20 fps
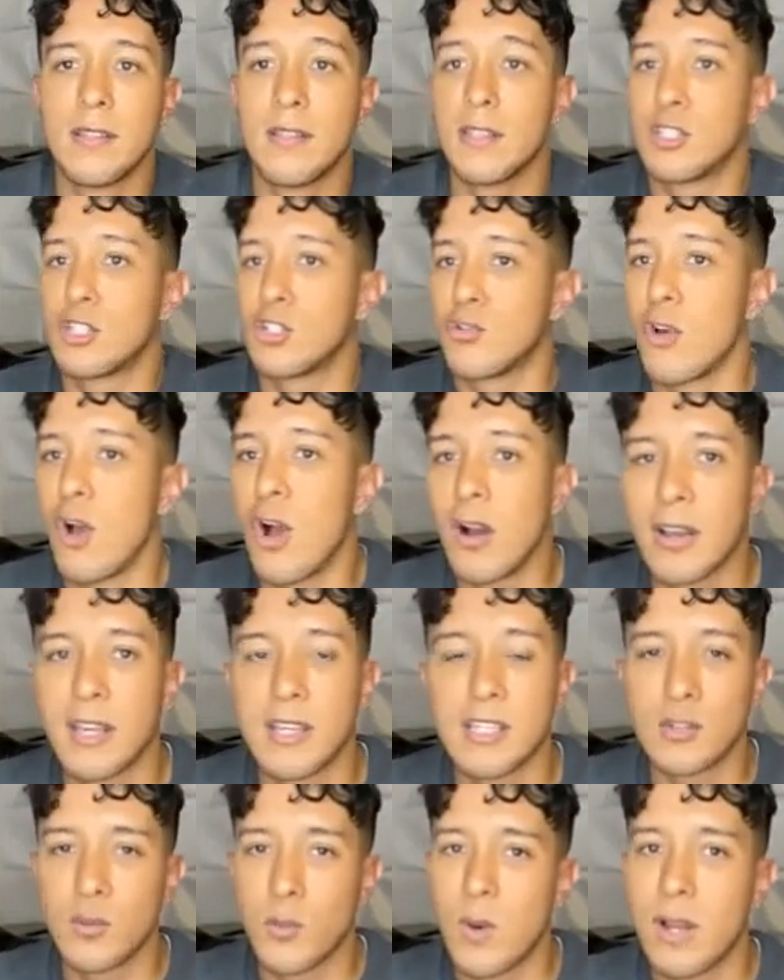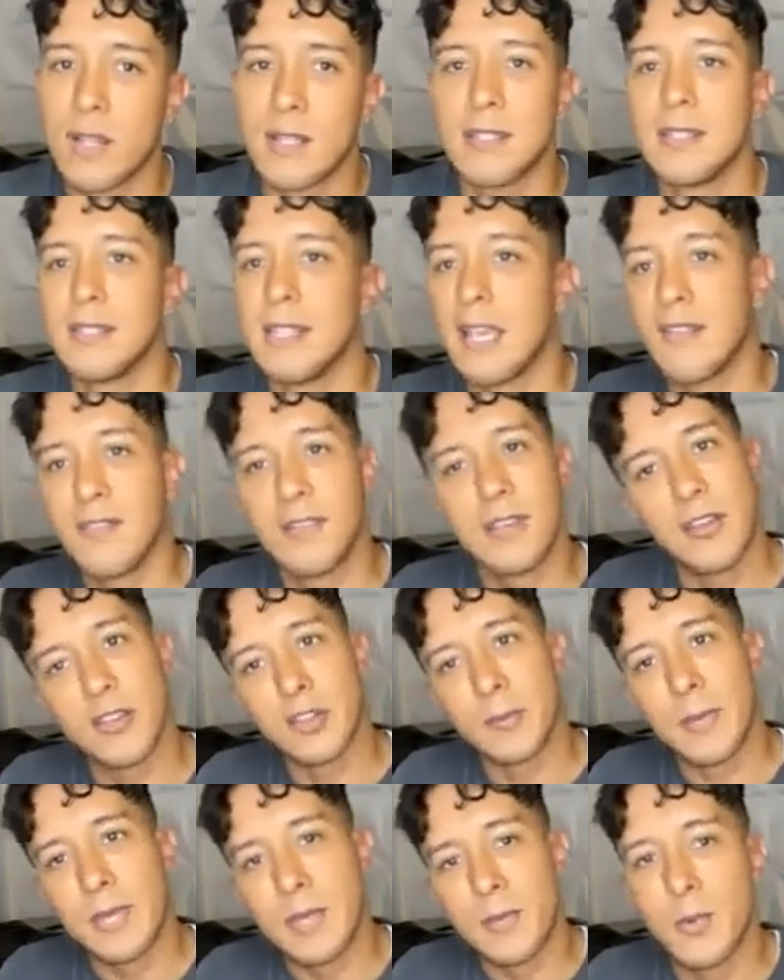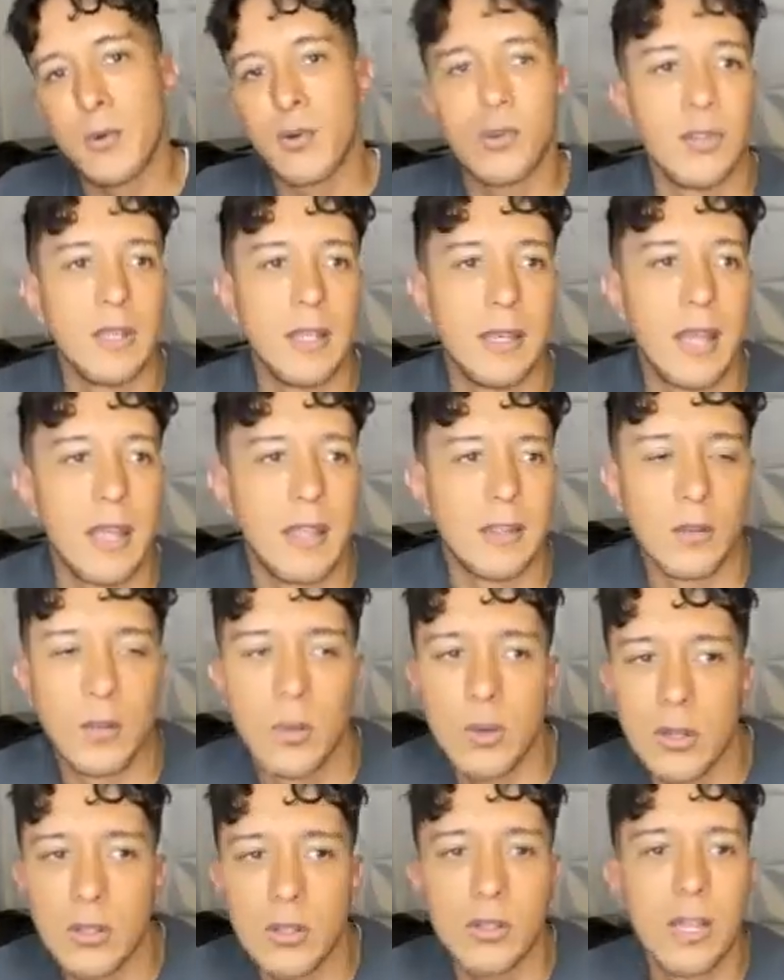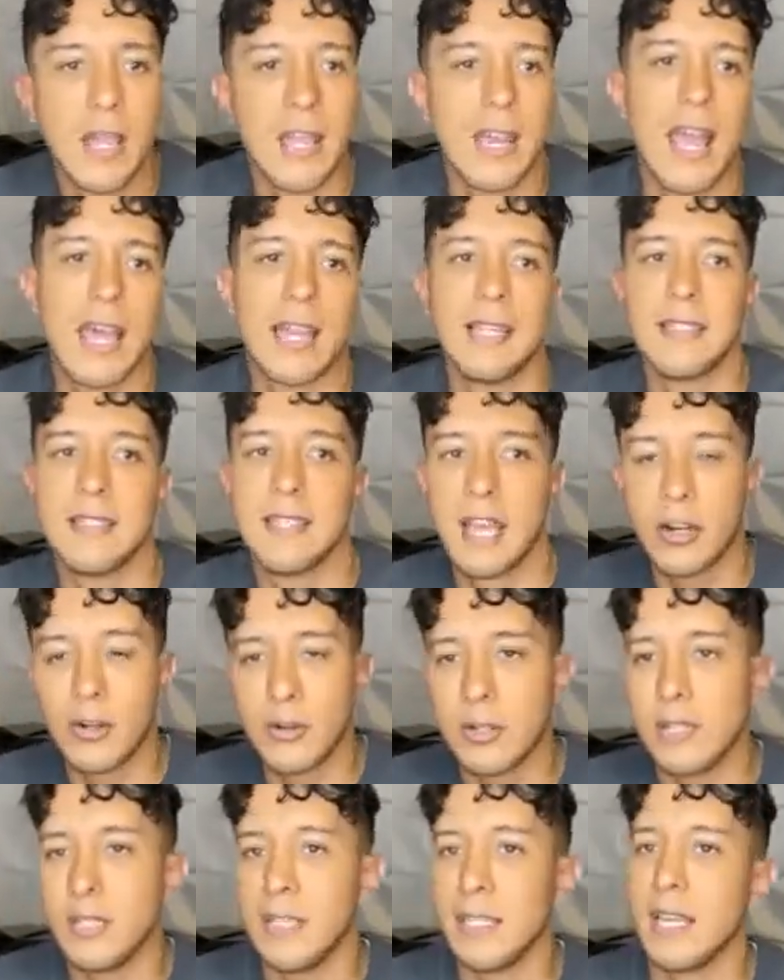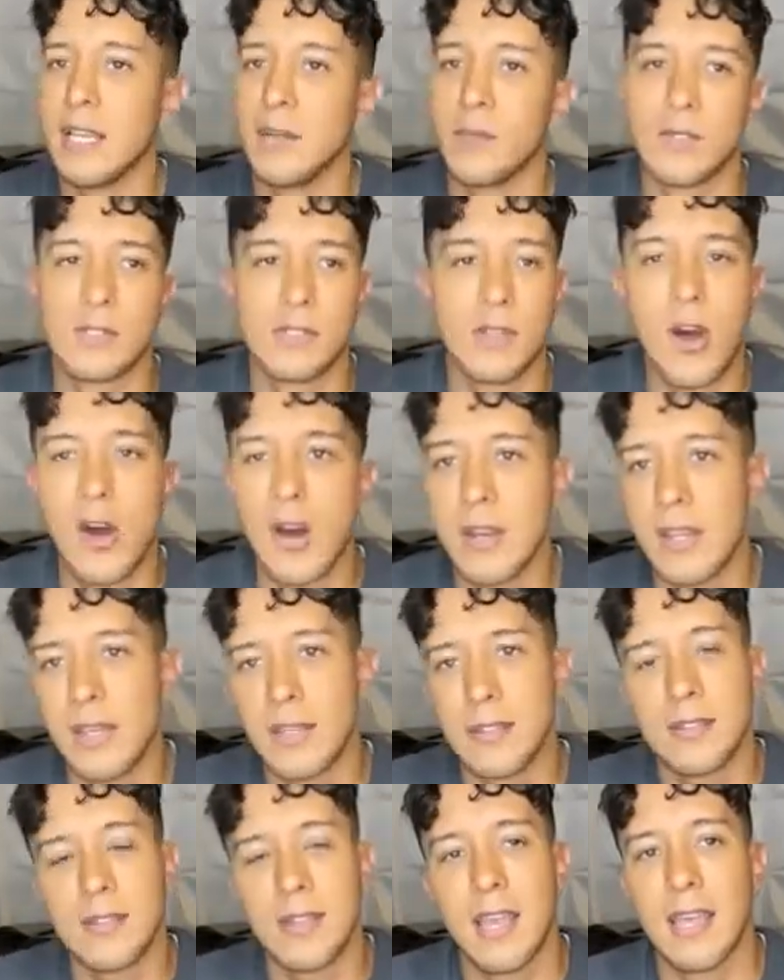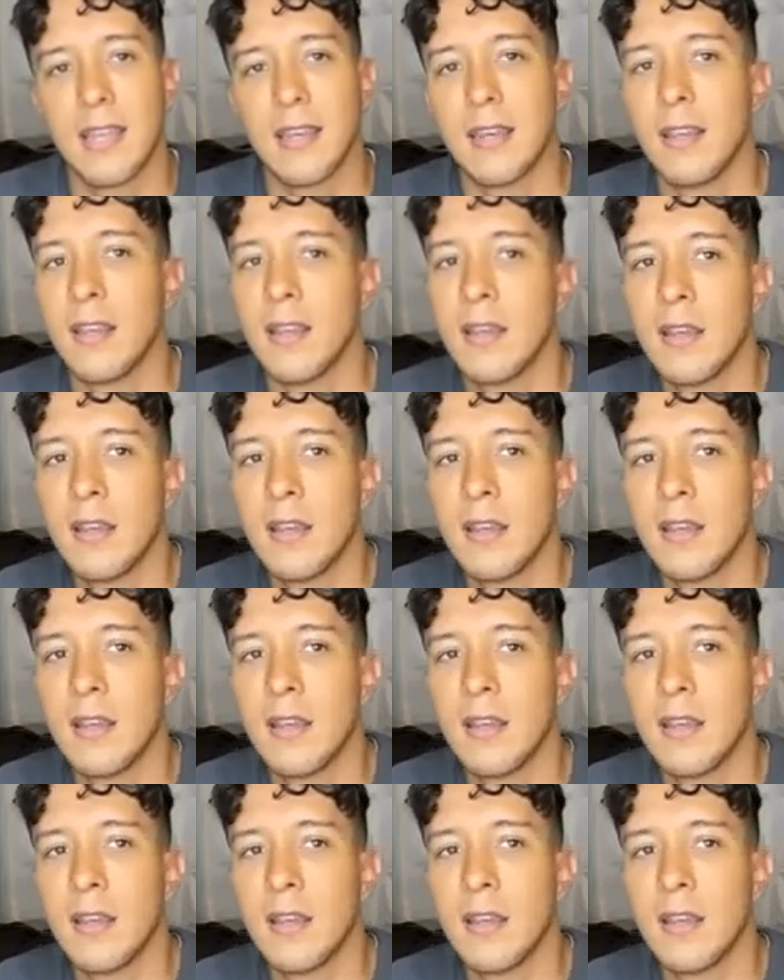the strongest one, saving other people and loyal and had integrity and was honest. And